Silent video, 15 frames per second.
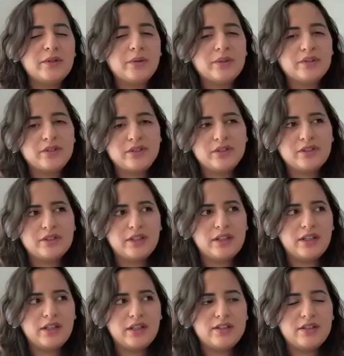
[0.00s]
pretty
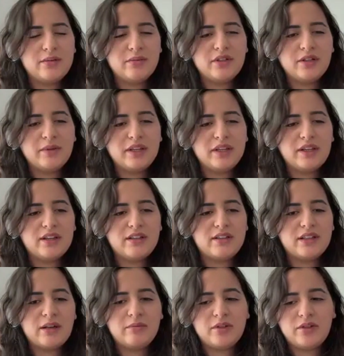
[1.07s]
much similar,
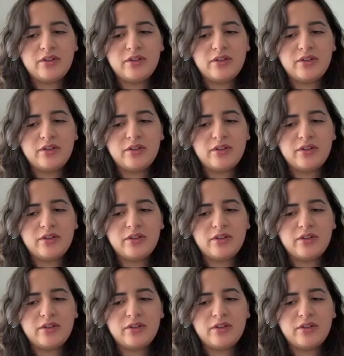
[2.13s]
because I'm